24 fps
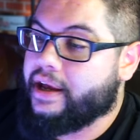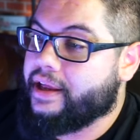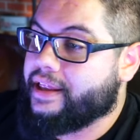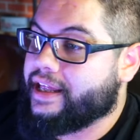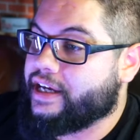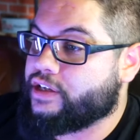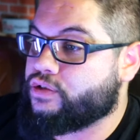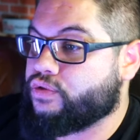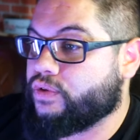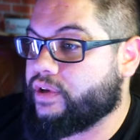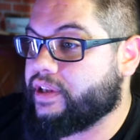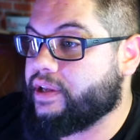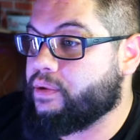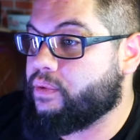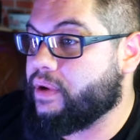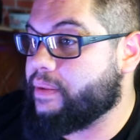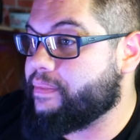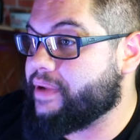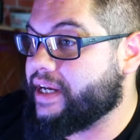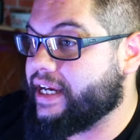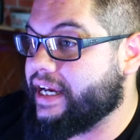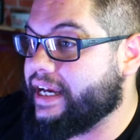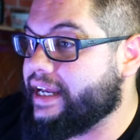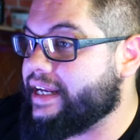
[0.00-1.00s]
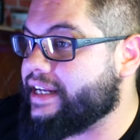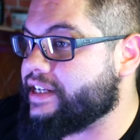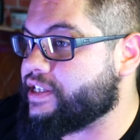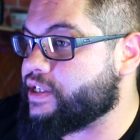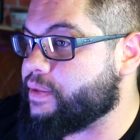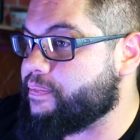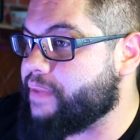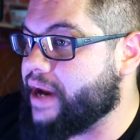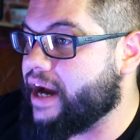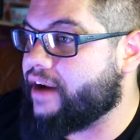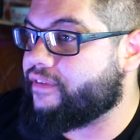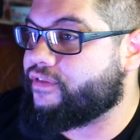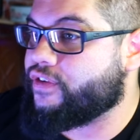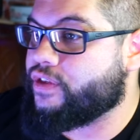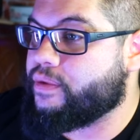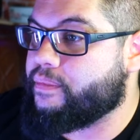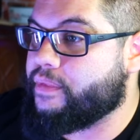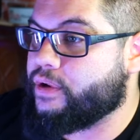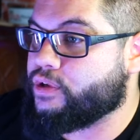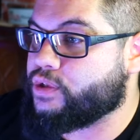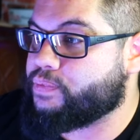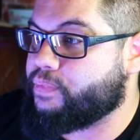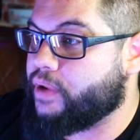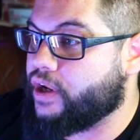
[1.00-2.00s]
That's really what bikini is about for the
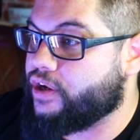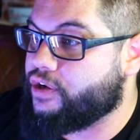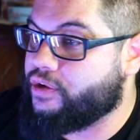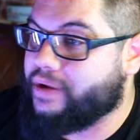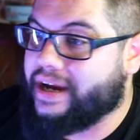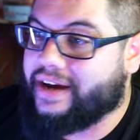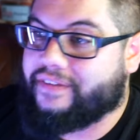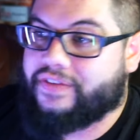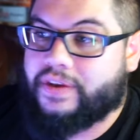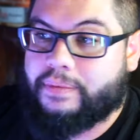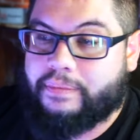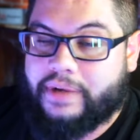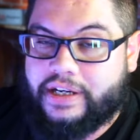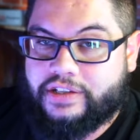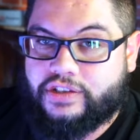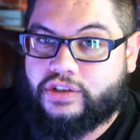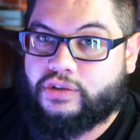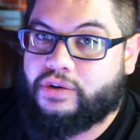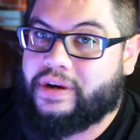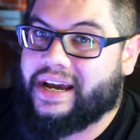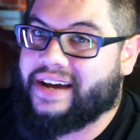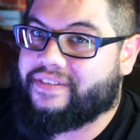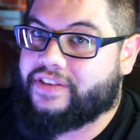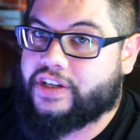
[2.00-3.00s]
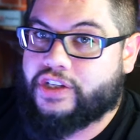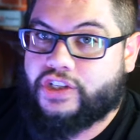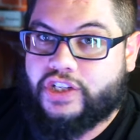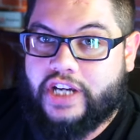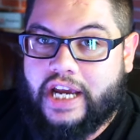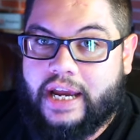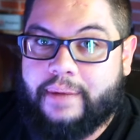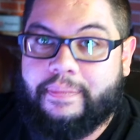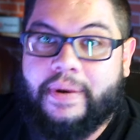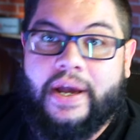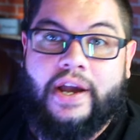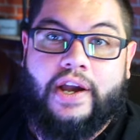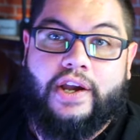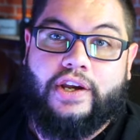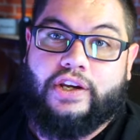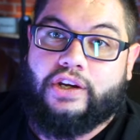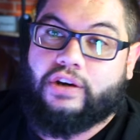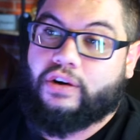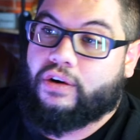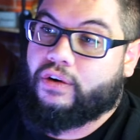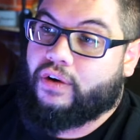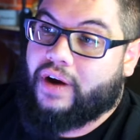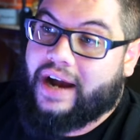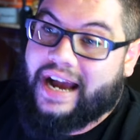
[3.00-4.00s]
most part. You have the muscle, you have the shape.
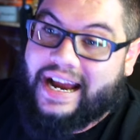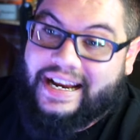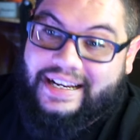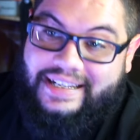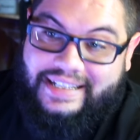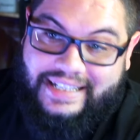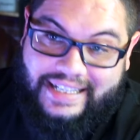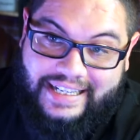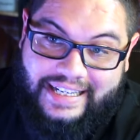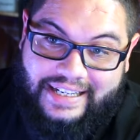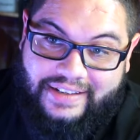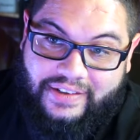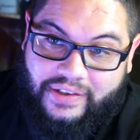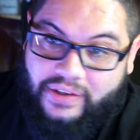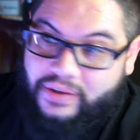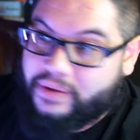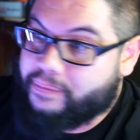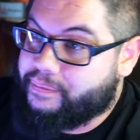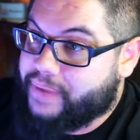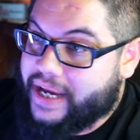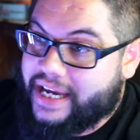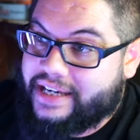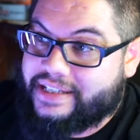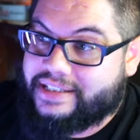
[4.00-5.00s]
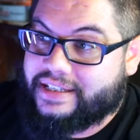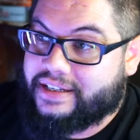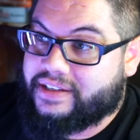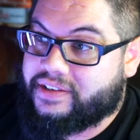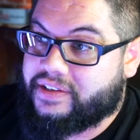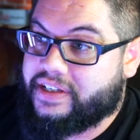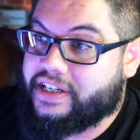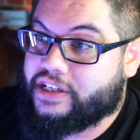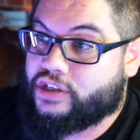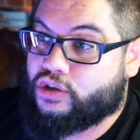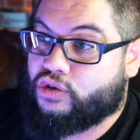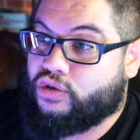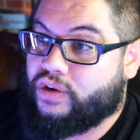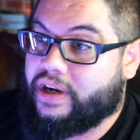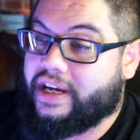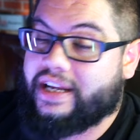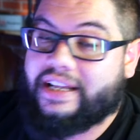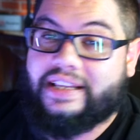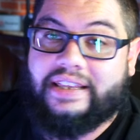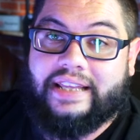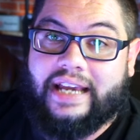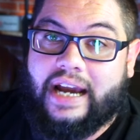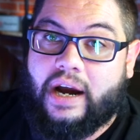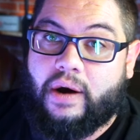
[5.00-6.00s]
Your ideal, basically, is
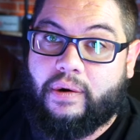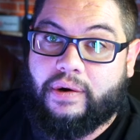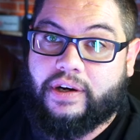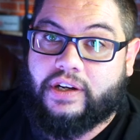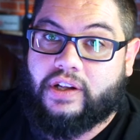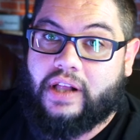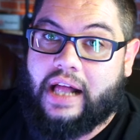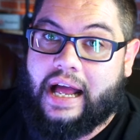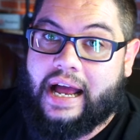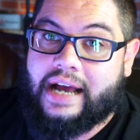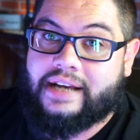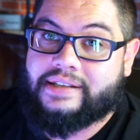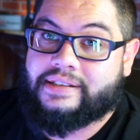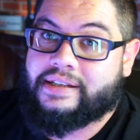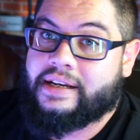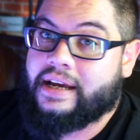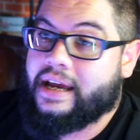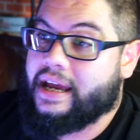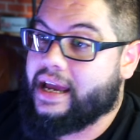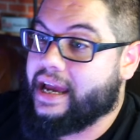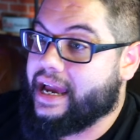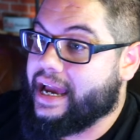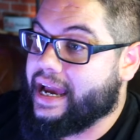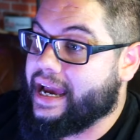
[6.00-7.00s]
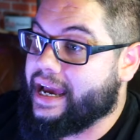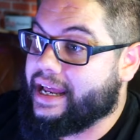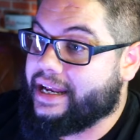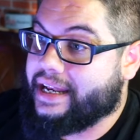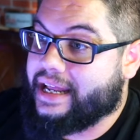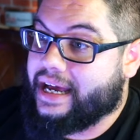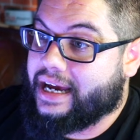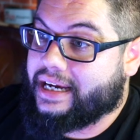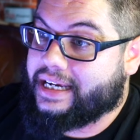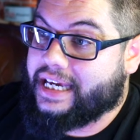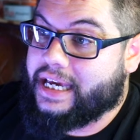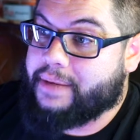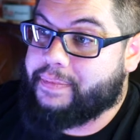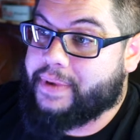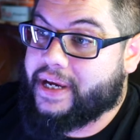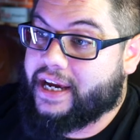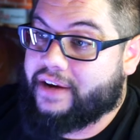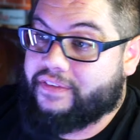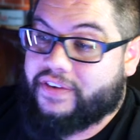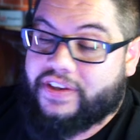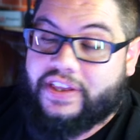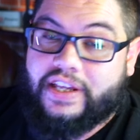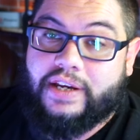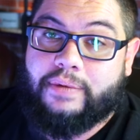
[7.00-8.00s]
creating the hourglass and uh, keeping
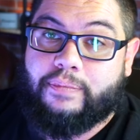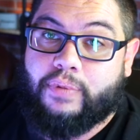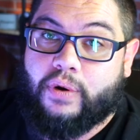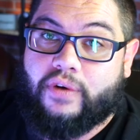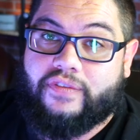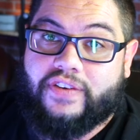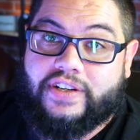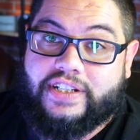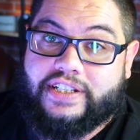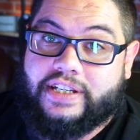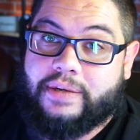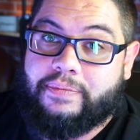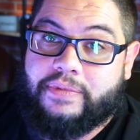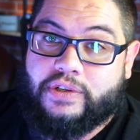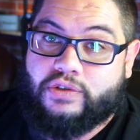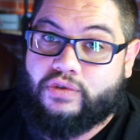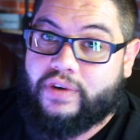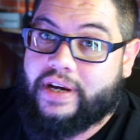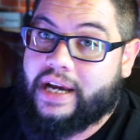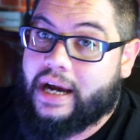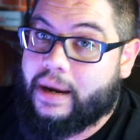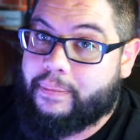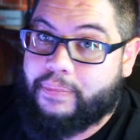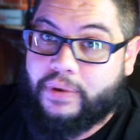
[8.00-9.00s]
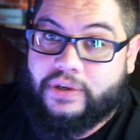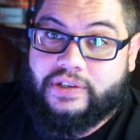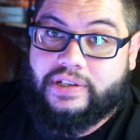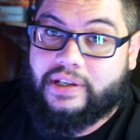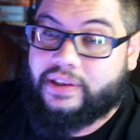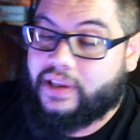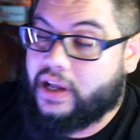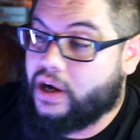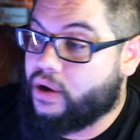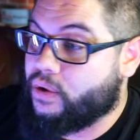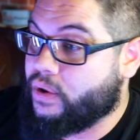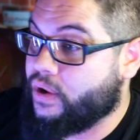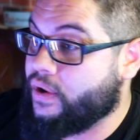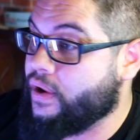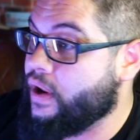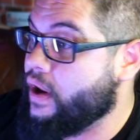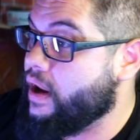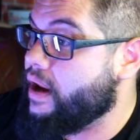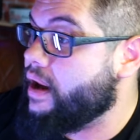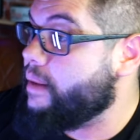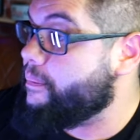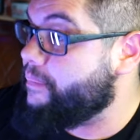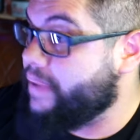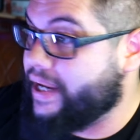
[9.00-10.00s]
everything in perfect symmetry, upper to lower,
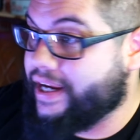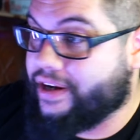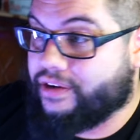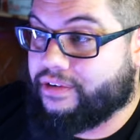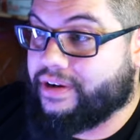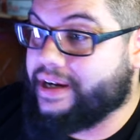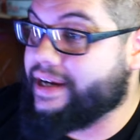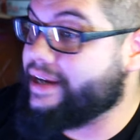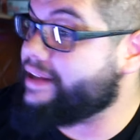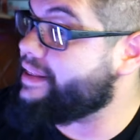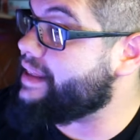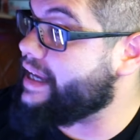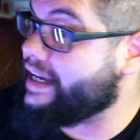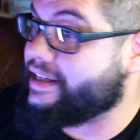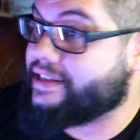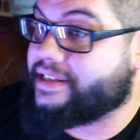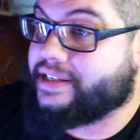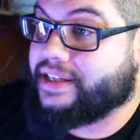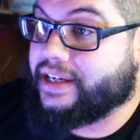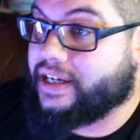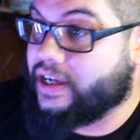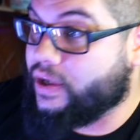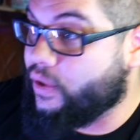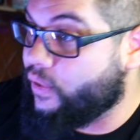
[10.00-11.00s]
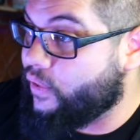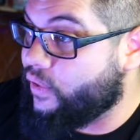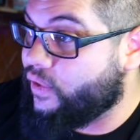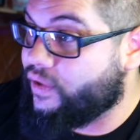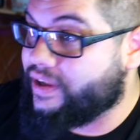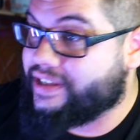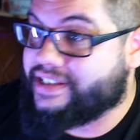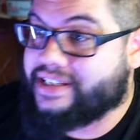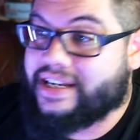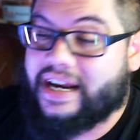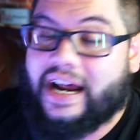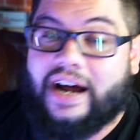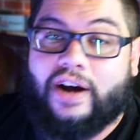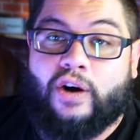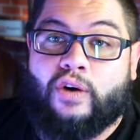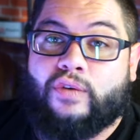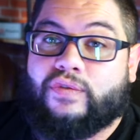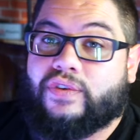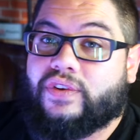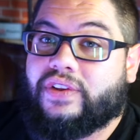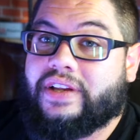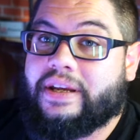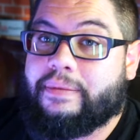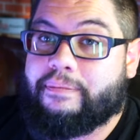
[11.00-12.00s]
period. That's the goal. It's not
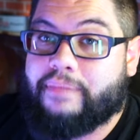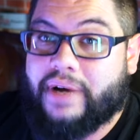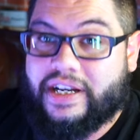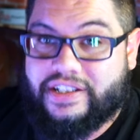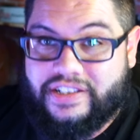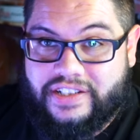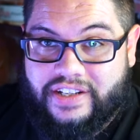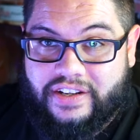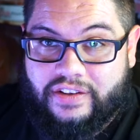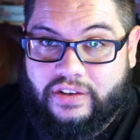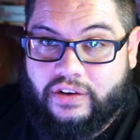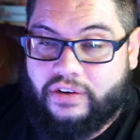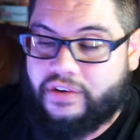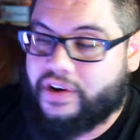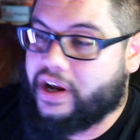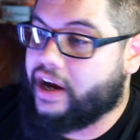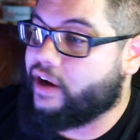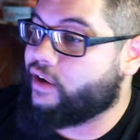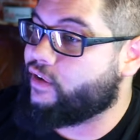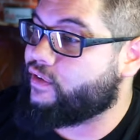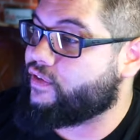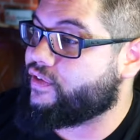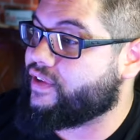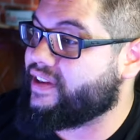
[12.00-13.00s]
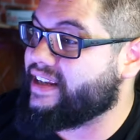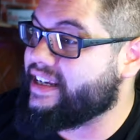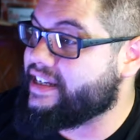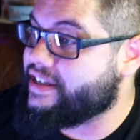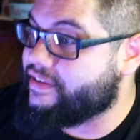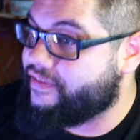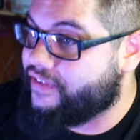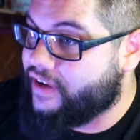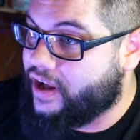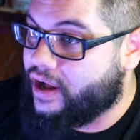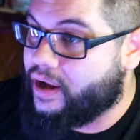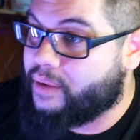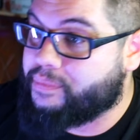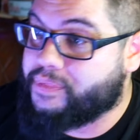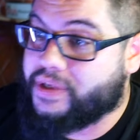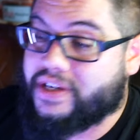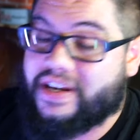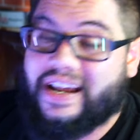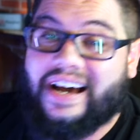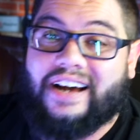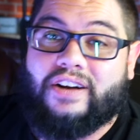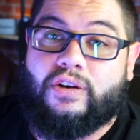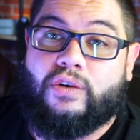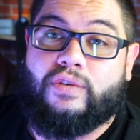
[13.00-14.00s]
overly muscular, not overly developed,
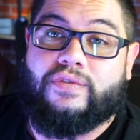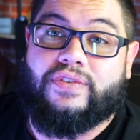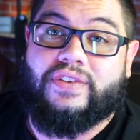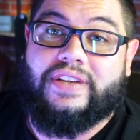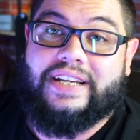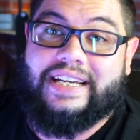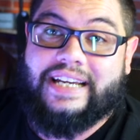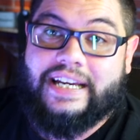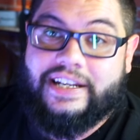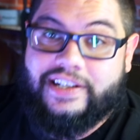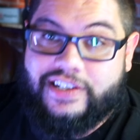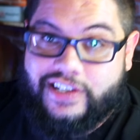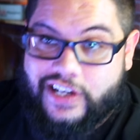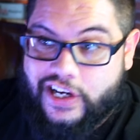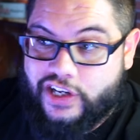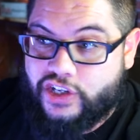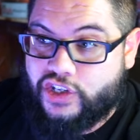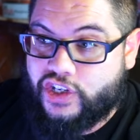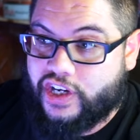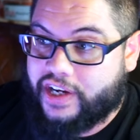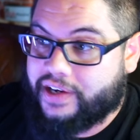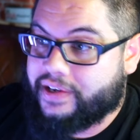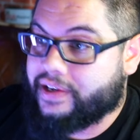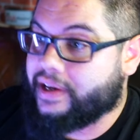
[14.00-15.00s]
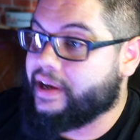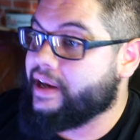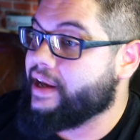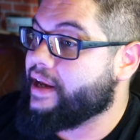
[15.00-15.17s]
and not overly conditioned.